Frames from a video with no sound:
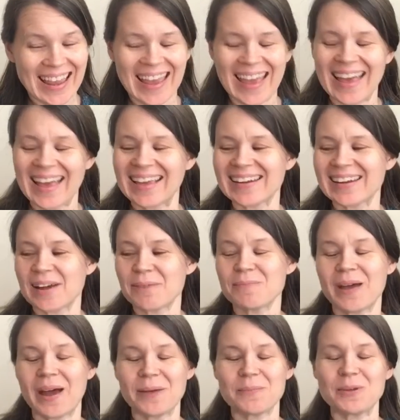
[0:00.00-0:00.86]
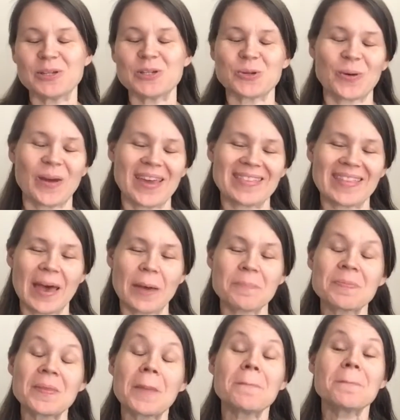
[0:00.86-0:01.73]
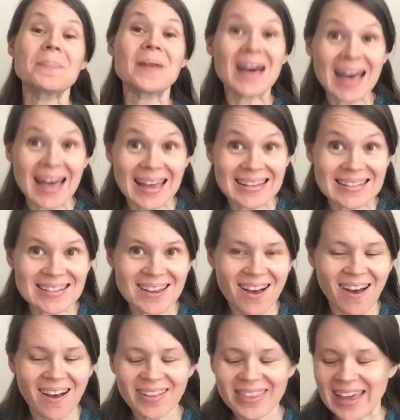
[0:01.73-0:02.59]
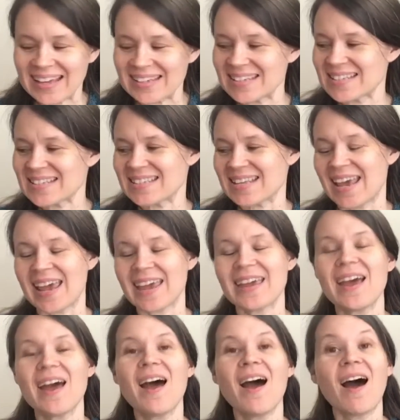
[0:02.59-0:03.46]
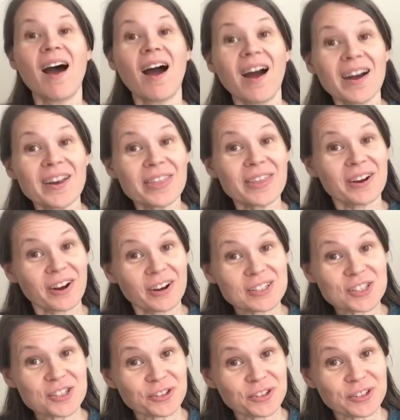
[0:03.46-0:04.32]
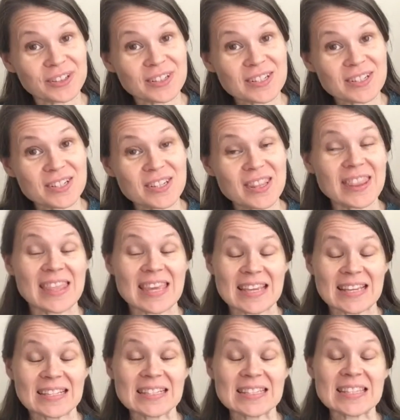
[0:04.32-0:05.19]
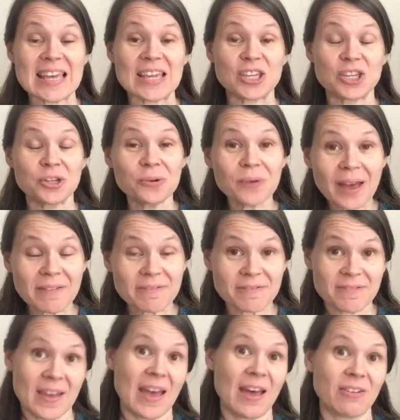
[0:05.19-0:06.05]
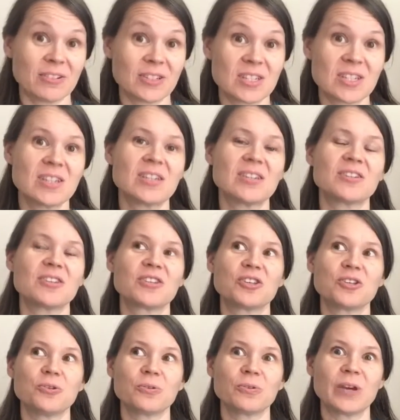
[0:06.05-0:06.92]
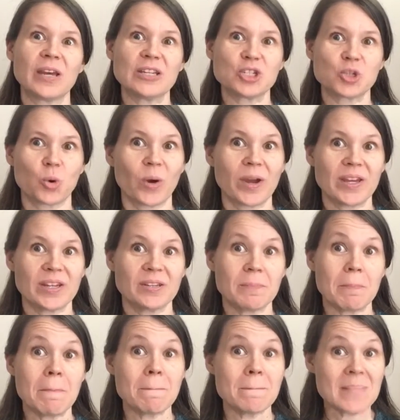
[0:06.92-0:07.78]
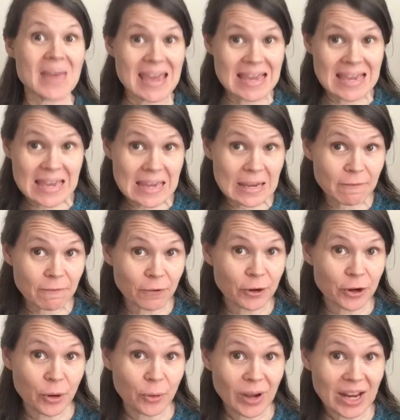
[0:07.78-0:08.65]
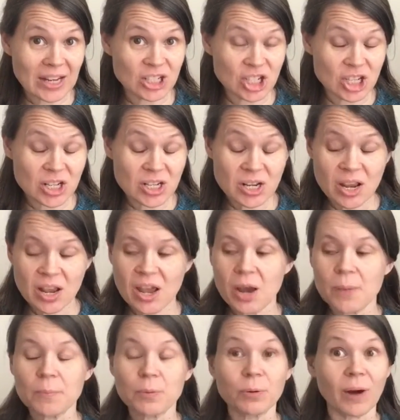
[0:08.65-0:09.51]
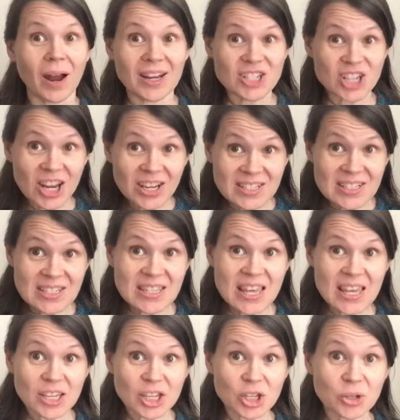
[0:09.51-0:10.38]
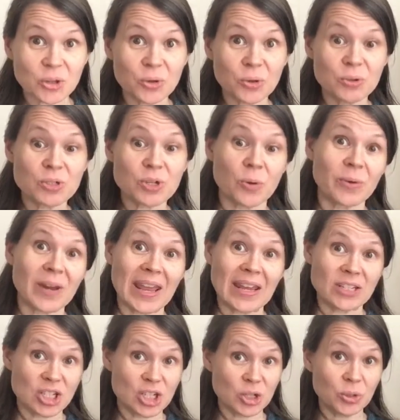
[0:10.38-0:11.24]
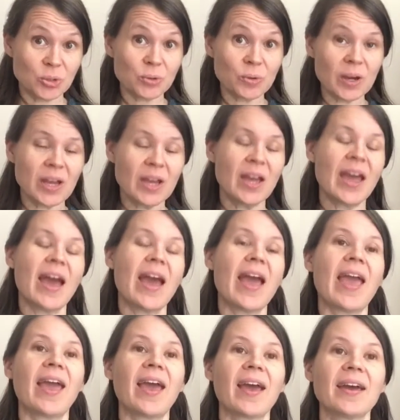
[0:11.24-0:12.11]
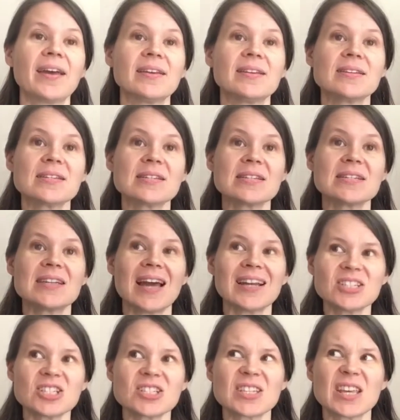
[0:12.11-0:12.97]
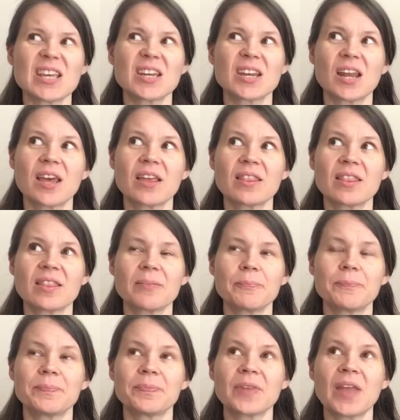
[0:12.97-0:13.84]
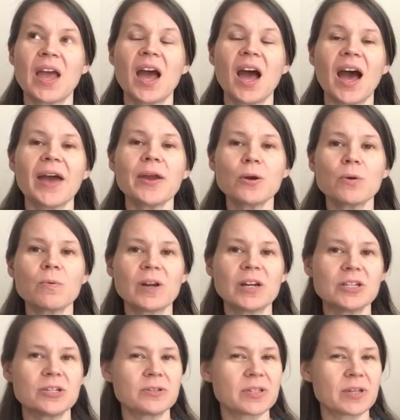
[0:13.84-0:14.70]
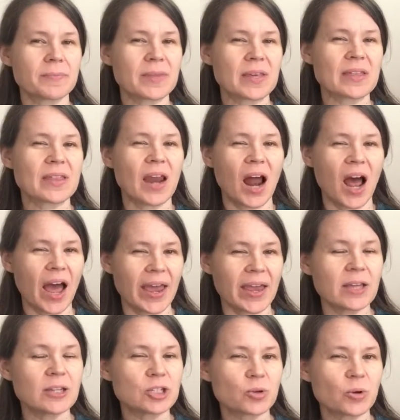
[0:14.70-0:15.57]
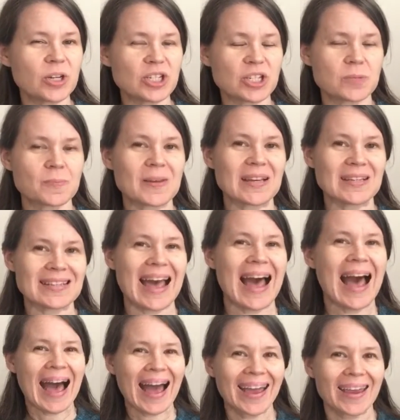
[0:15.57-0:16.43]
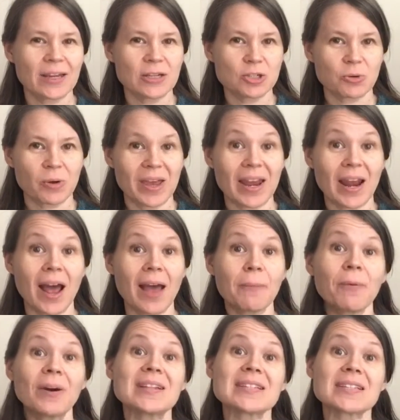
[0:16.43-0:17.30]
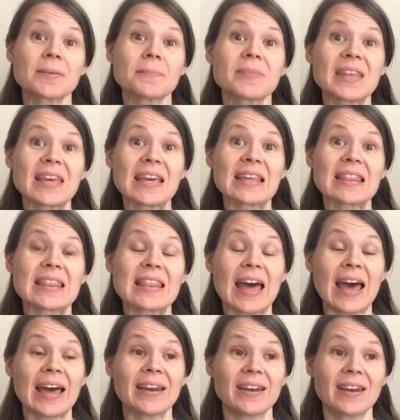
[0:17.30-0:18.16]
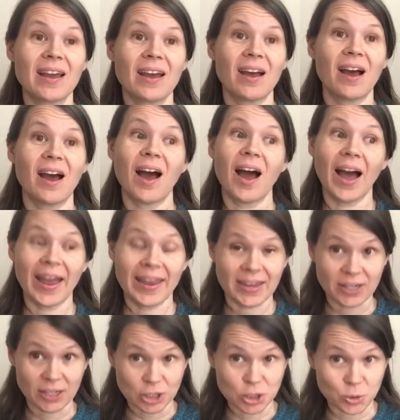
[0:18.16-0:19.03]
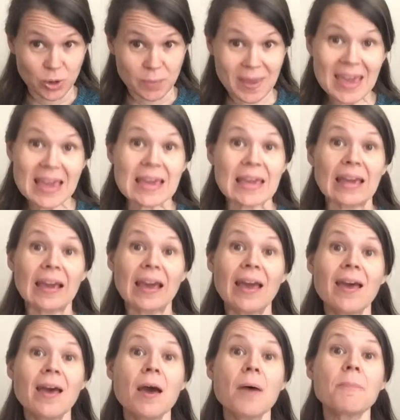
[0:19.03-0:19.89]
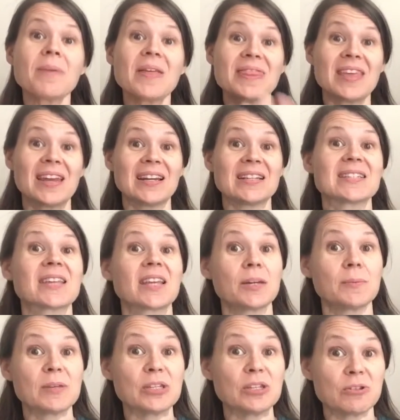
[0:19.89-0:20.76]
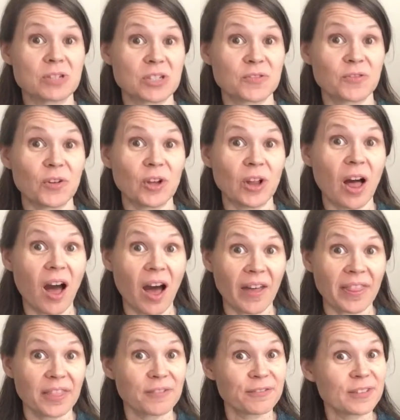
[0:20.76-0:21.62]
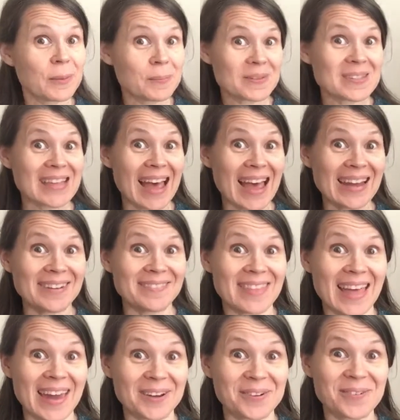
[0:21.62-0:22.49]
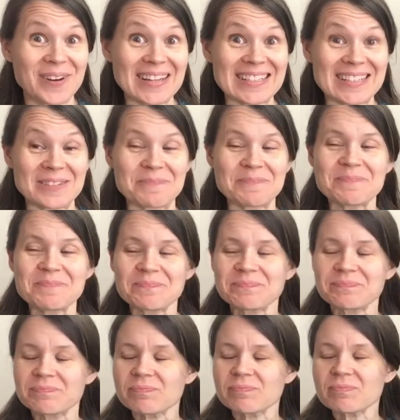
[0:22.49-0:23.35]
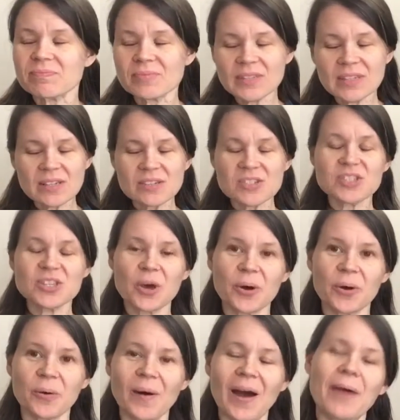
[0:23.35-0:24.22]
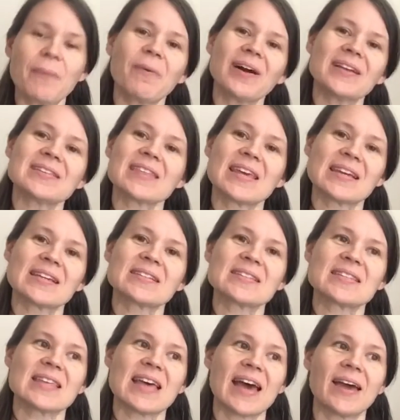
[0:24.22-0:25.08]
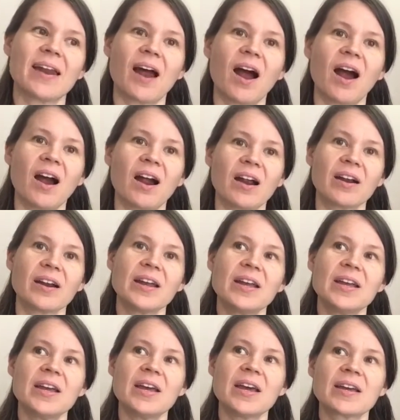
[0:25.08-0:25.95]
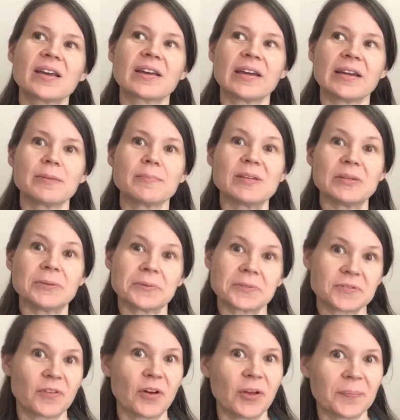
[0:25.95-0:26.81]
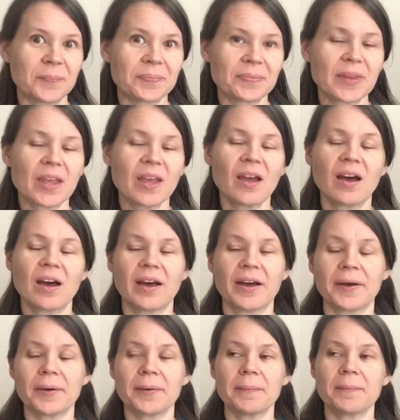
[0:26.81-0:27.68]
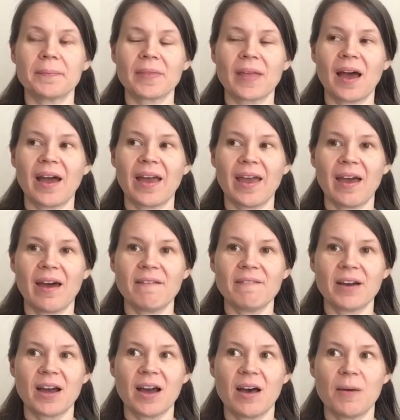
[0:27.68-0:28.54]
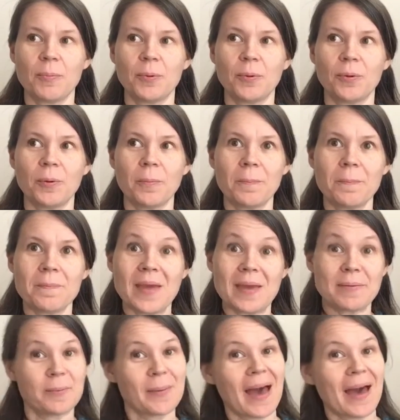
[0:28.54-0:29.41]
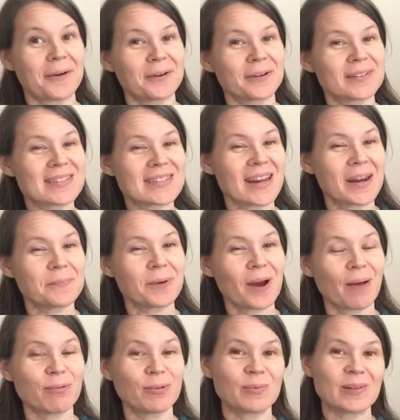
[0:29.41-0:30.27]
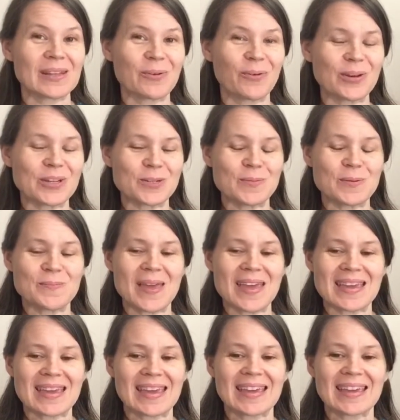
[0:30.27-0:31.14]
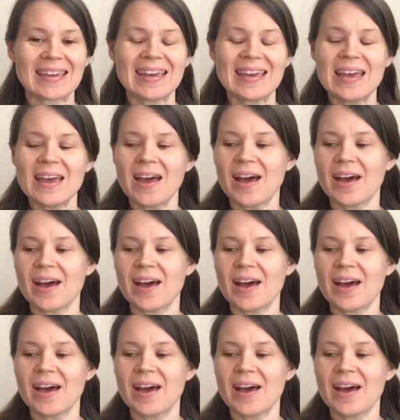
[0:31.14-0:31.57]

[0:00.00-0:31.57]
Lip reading: And I'm enjoying that. But all that to say, are there certain things that you have found you enjoy making for donation, projects that you donate to, and not just that, I don't want to do something that I enjoy just because I enjoy it. I want something that I can enjoy making, but then it's going to be useful on the flip side of that equation. So I want things that are going to be useful. I have a couple baby patterns that I'm probably going to be making.